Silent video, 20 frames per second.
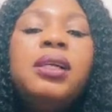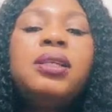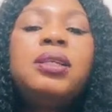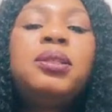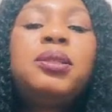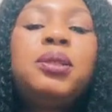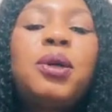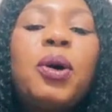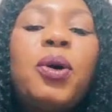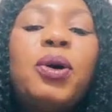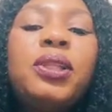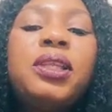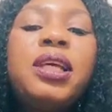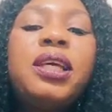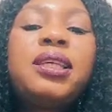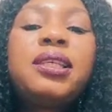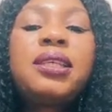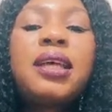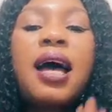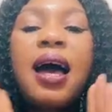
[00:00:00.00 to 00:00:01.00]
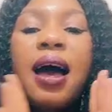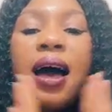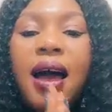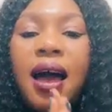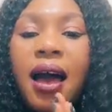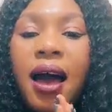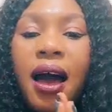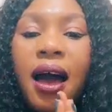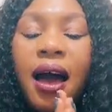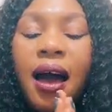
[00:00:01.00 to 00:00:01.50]
So this
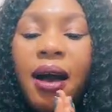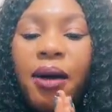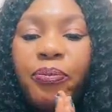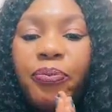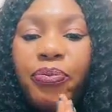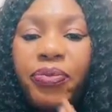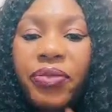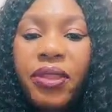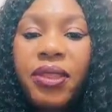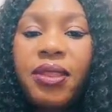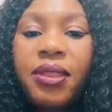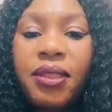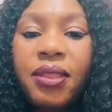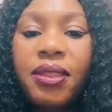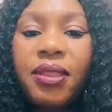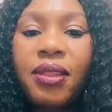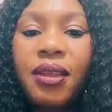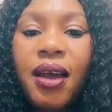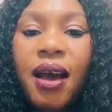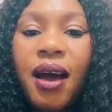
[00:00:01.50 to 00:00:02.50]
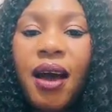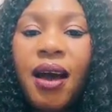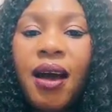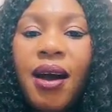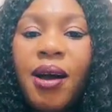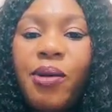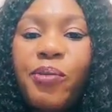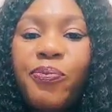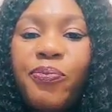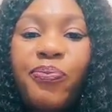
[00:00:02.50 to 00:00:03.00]

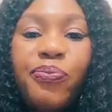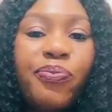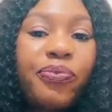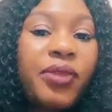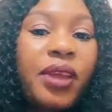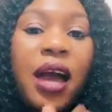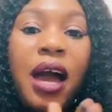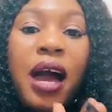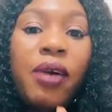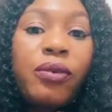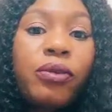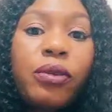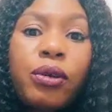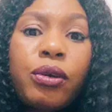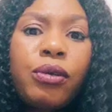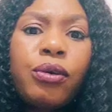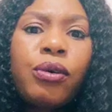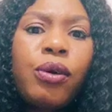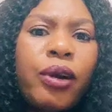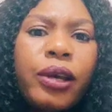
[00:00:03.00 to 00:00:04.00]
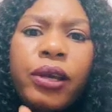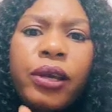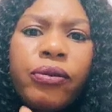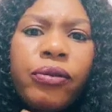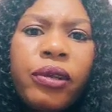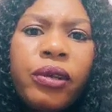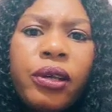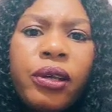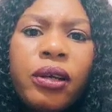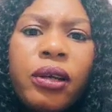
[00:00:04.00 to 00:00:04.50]
afternoon or
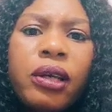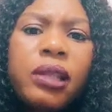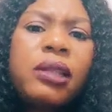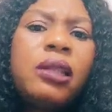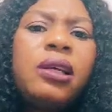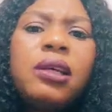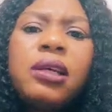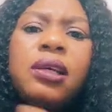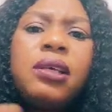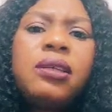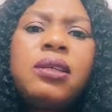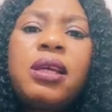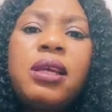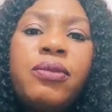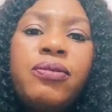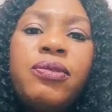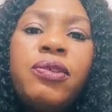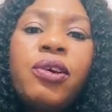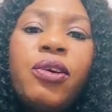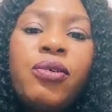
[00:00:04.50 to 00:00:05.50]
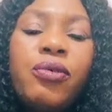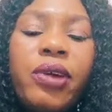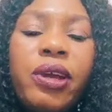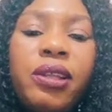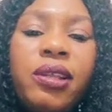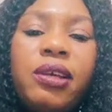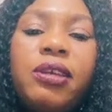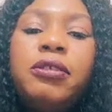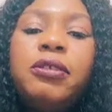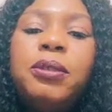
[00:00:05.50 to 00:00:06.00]
evening, I think it's evening
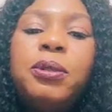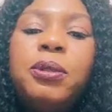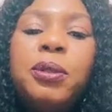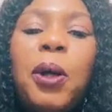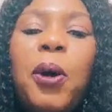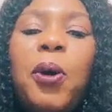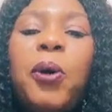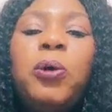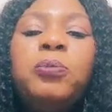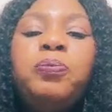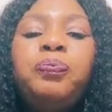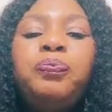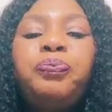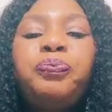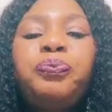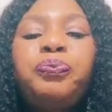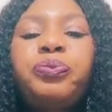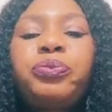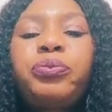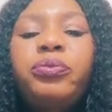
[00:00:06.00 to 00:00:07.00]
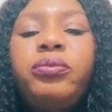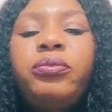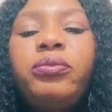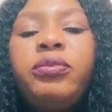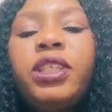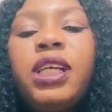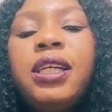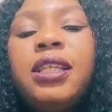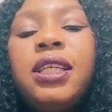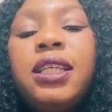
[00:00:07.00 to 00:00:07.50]
already. So
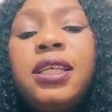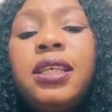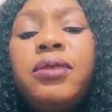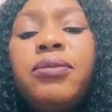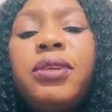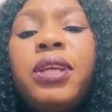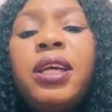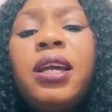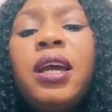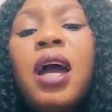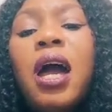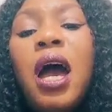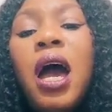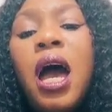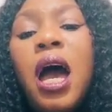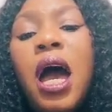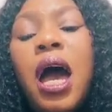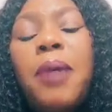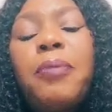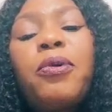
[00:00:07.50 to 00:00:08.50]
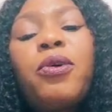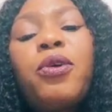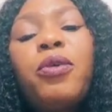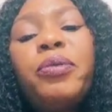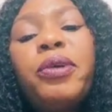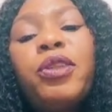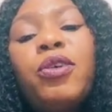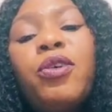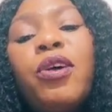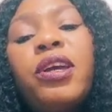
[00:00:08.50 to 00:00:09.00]
this evening I'm going to
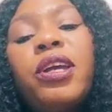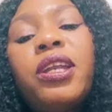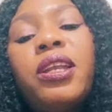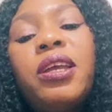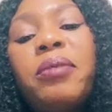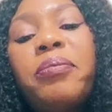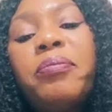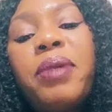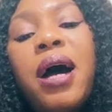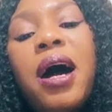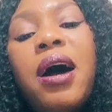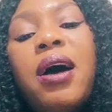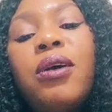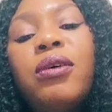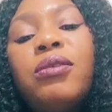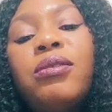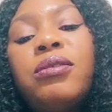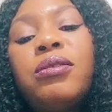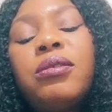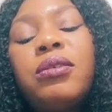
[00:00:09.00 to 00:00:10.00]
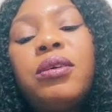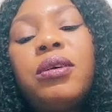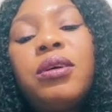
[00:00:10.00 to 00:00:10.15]
be talking about